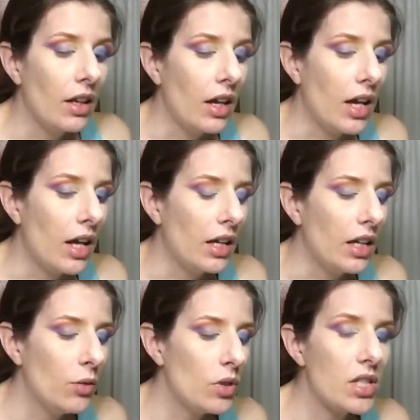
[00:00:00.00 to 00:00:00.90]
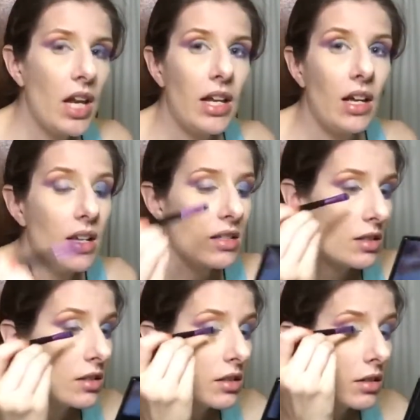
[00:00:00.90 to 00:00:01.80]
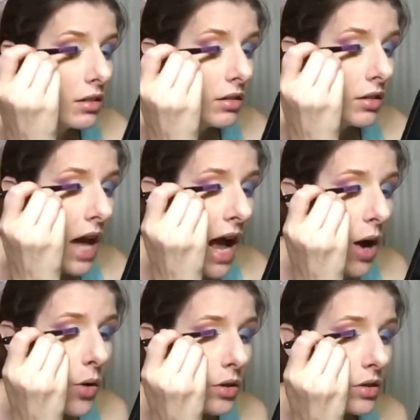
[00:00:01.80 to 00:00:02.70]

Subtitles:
And it would take us hours